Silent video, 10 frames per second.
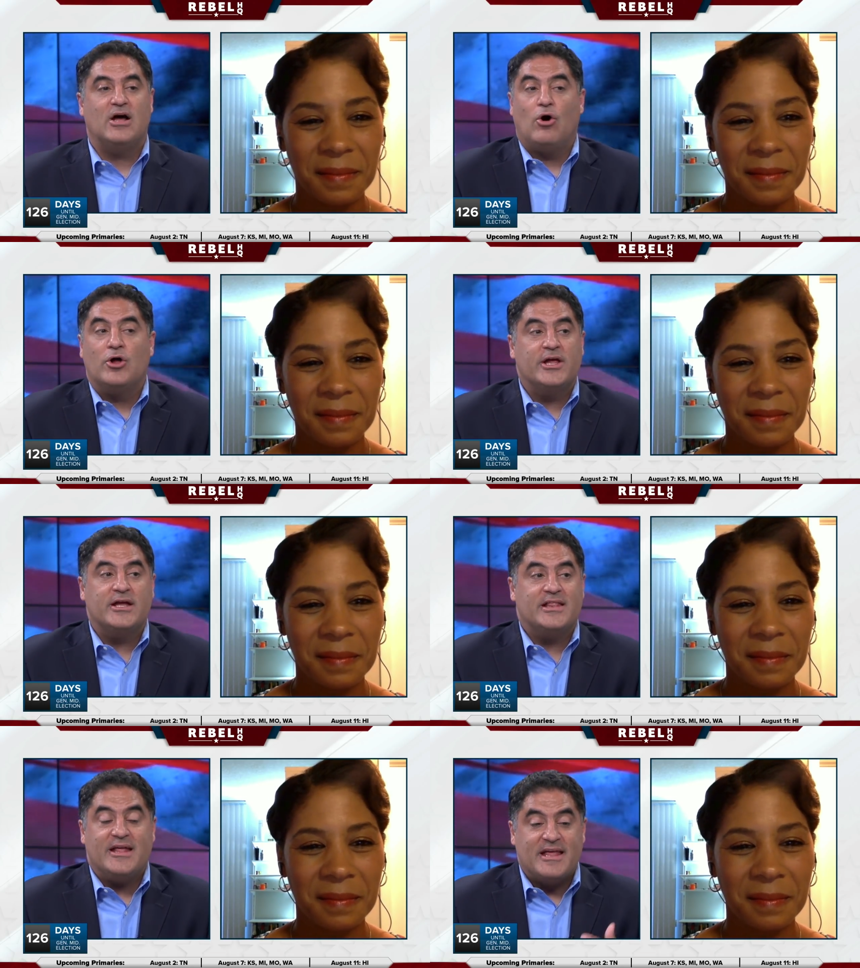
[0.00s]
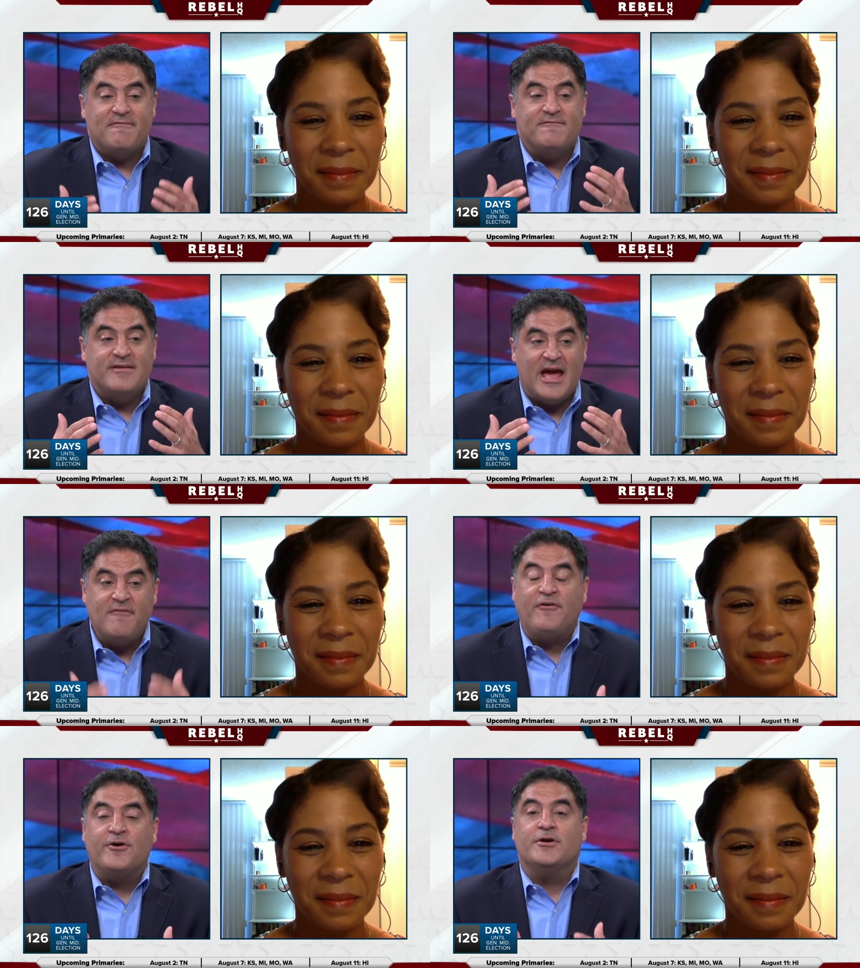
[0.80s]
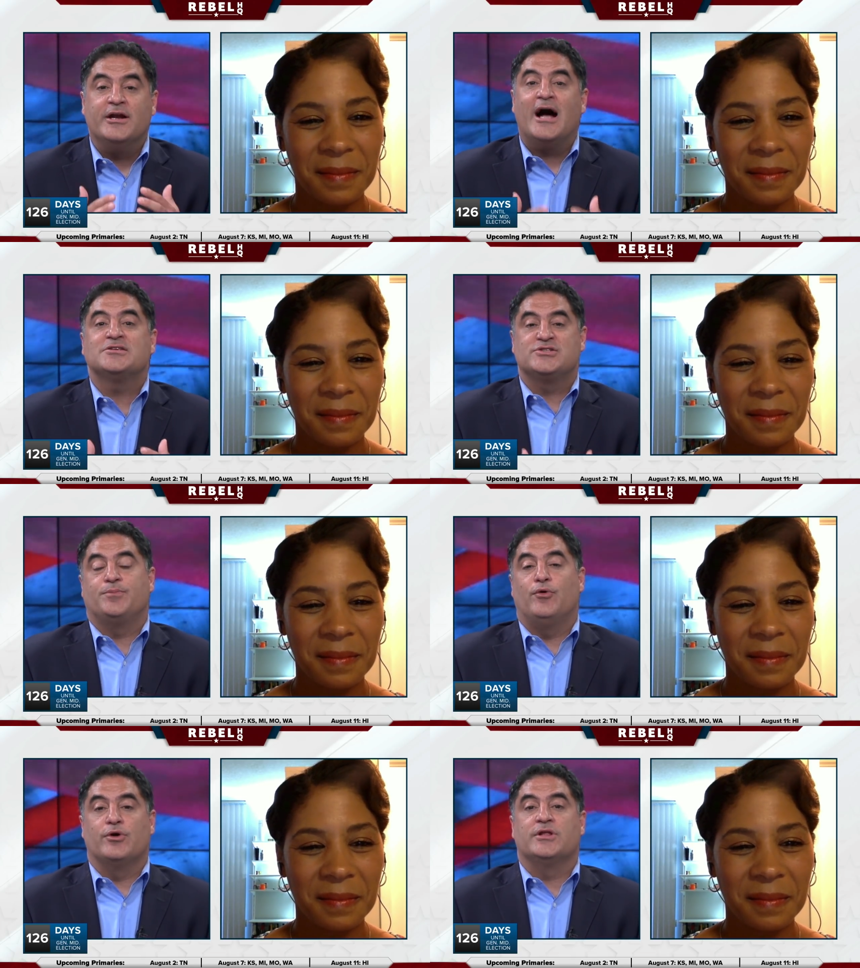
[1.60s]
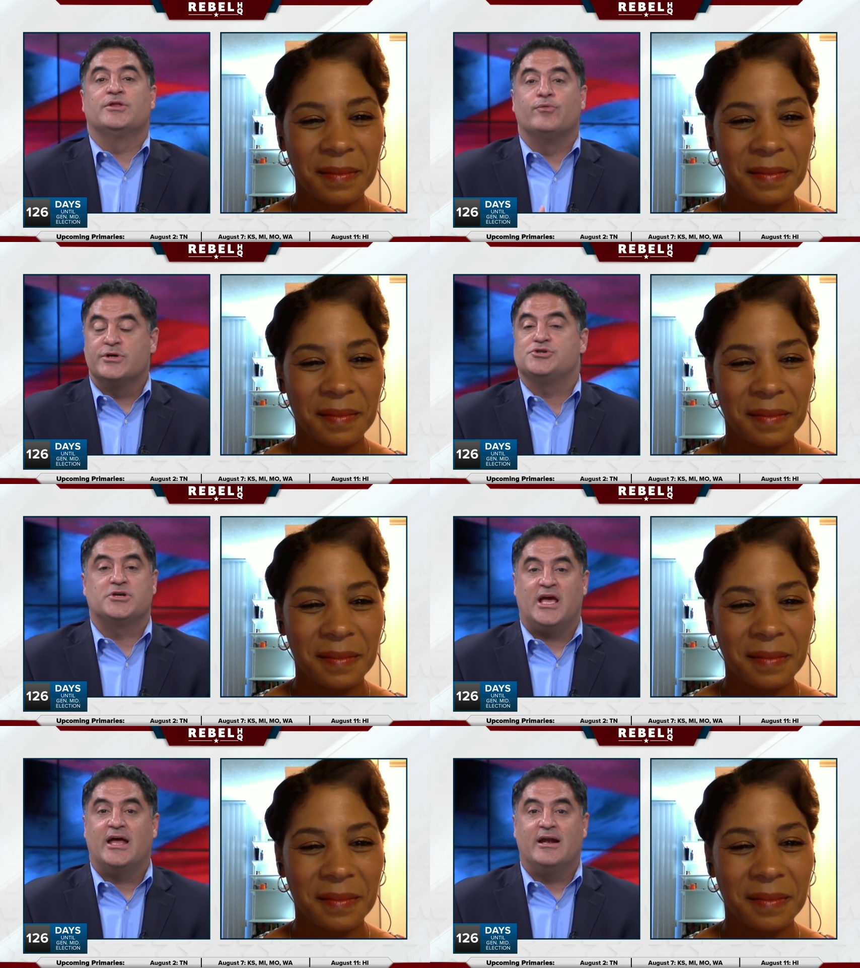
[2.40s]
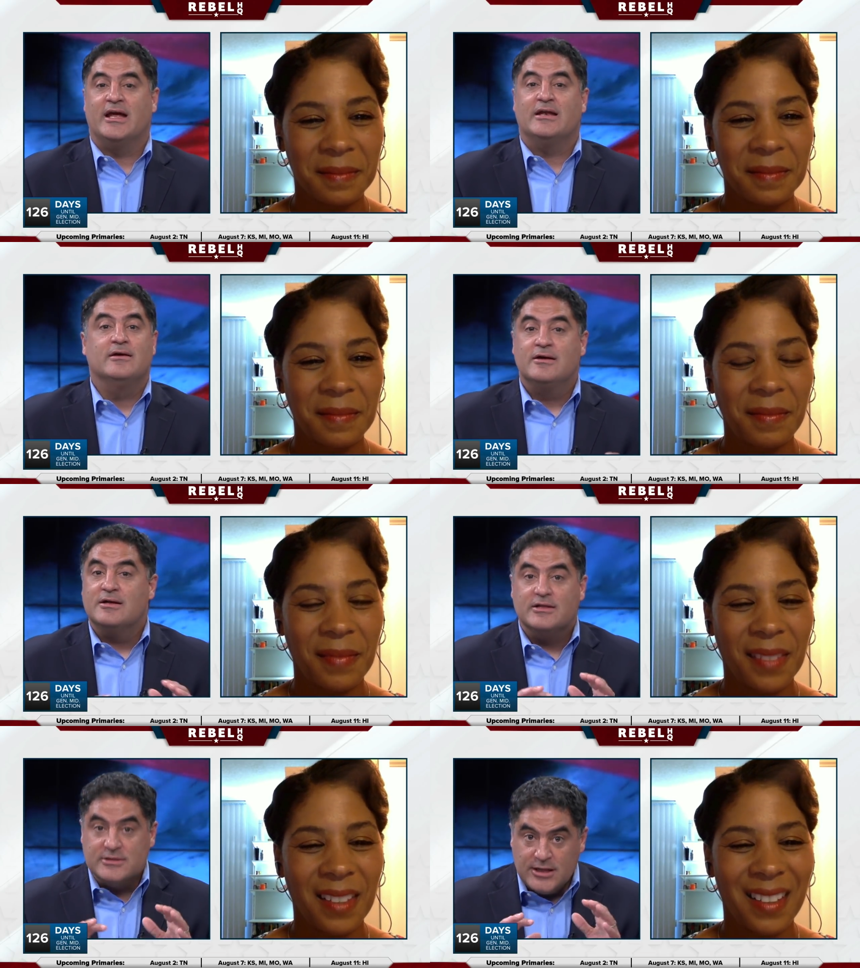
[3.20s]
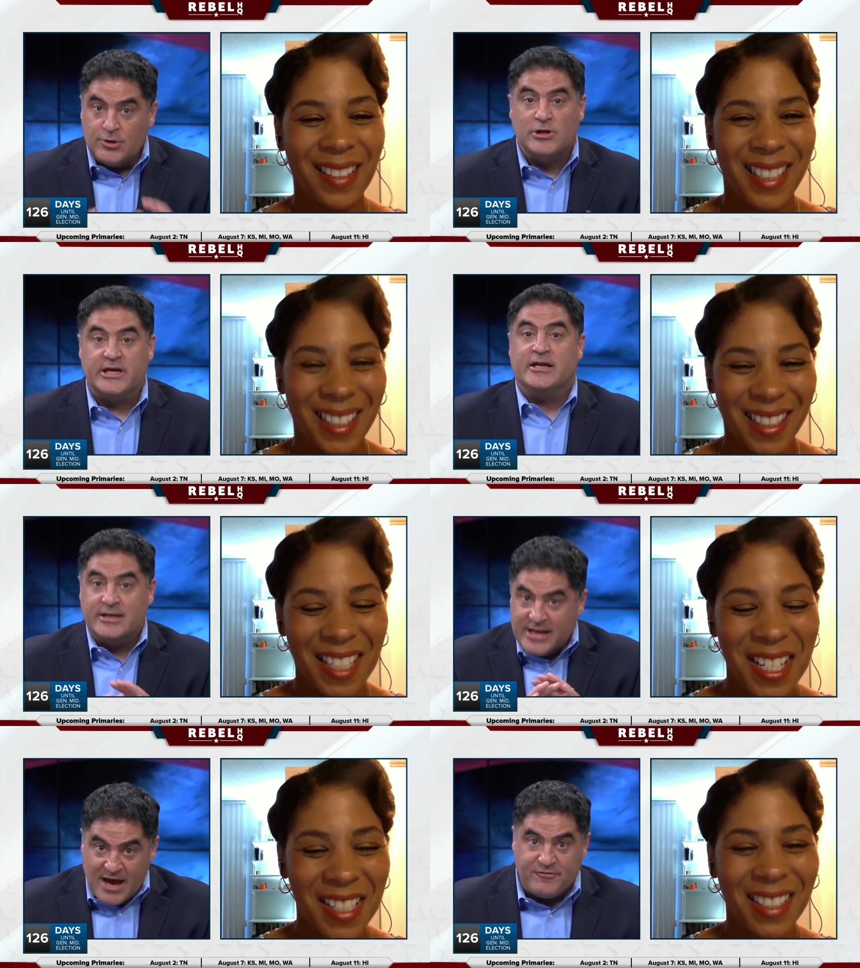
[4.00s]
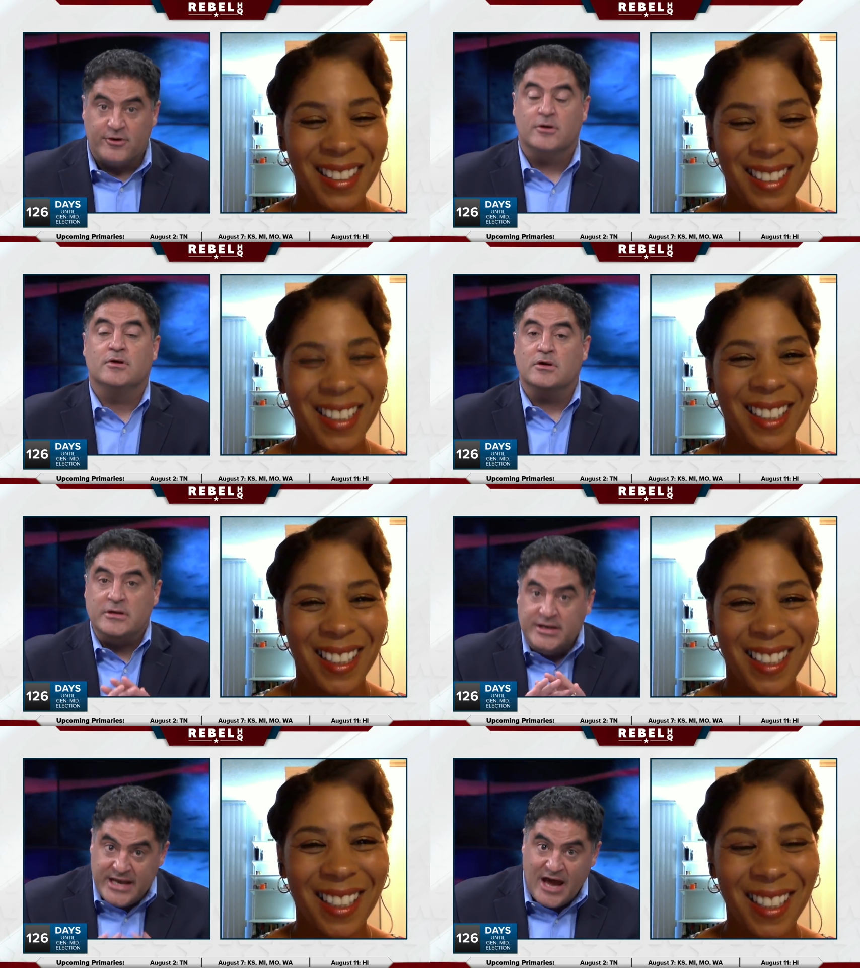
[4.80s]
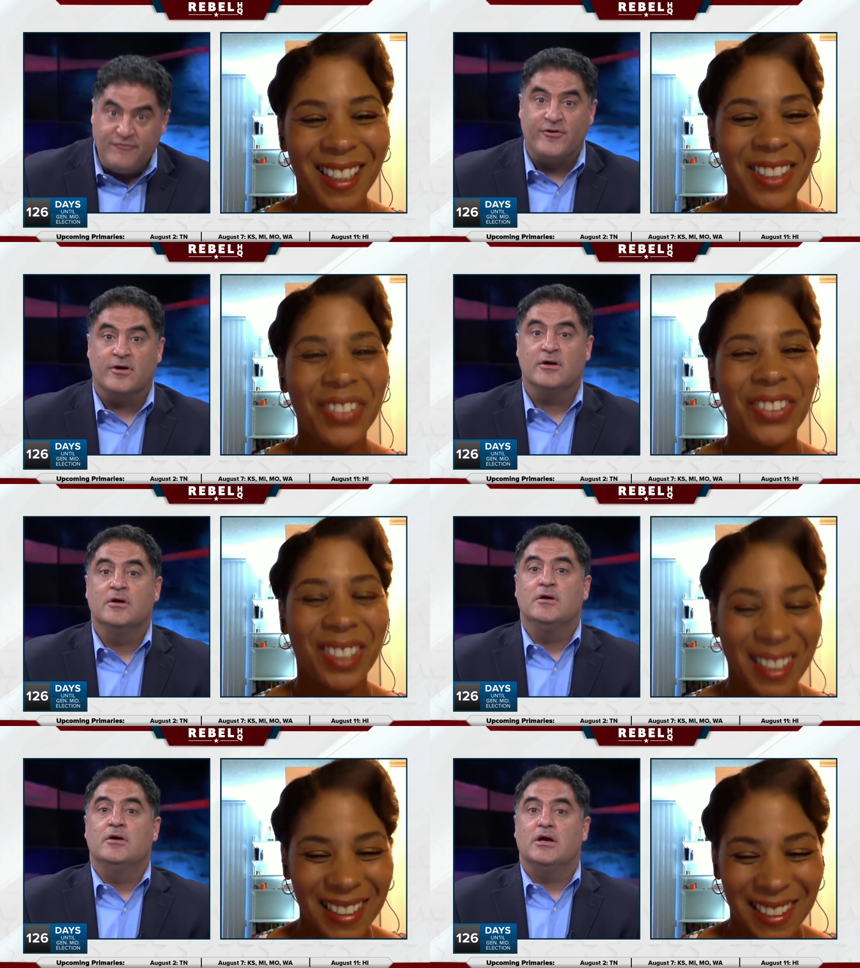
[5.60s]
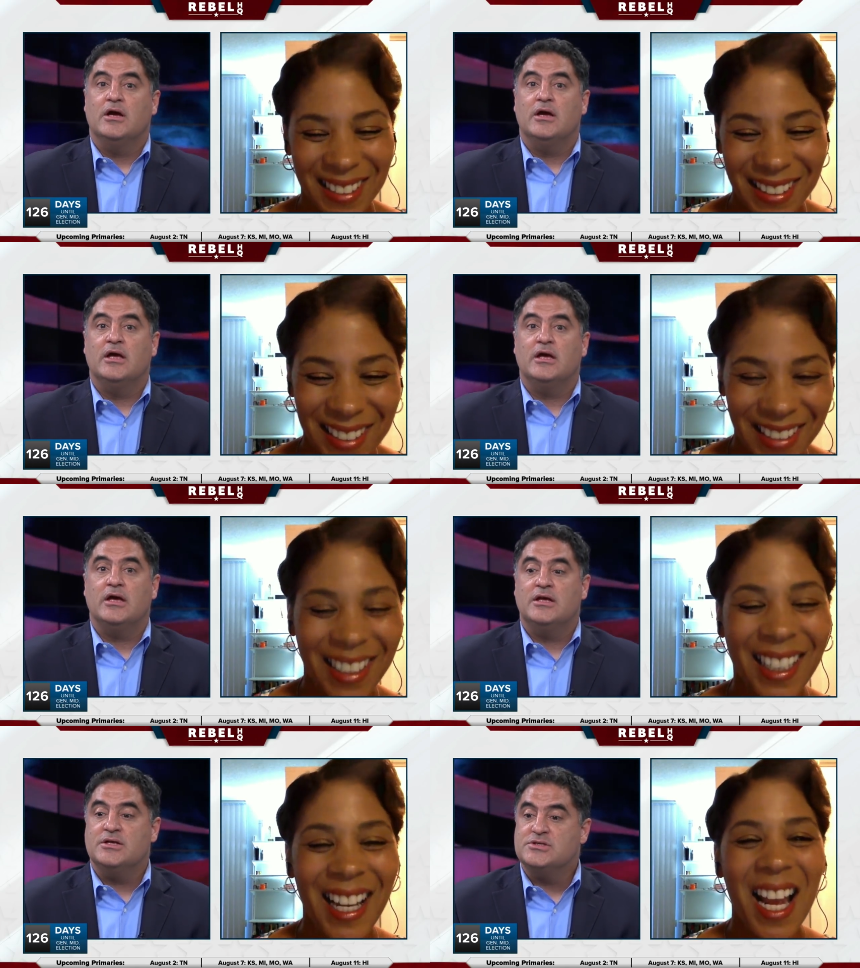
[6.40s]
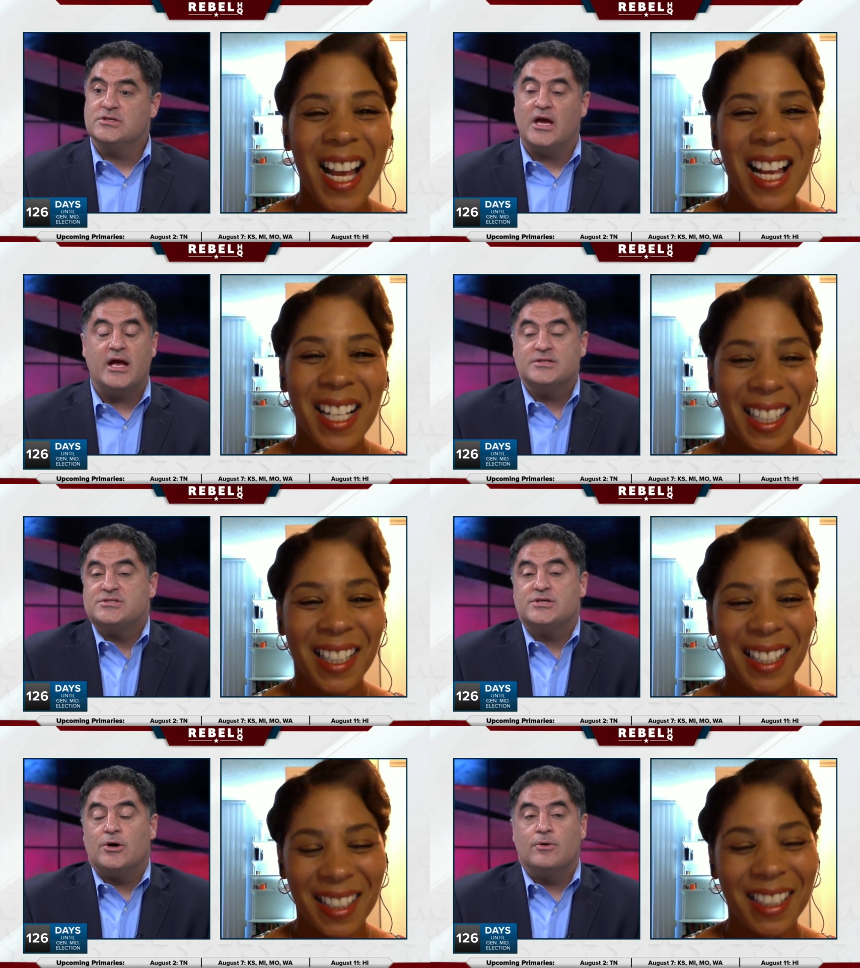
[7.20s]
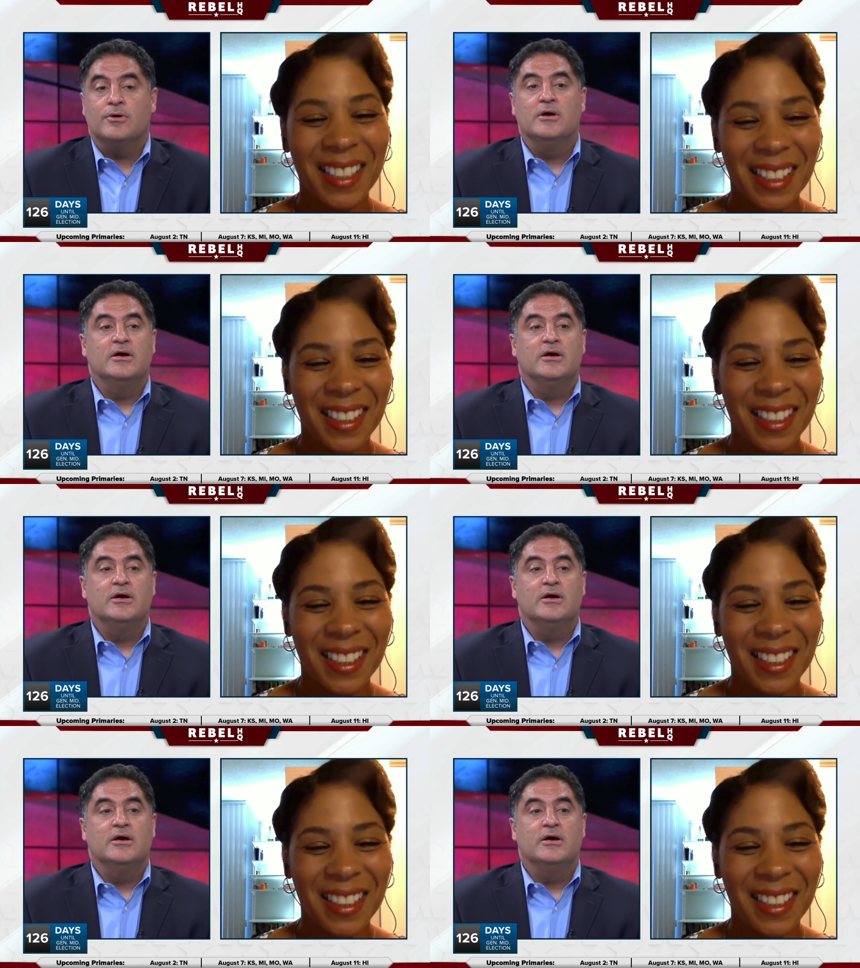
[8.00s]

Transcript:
Speaker 1: all they they've never not supported the richer candidate. Literally, never, never. and so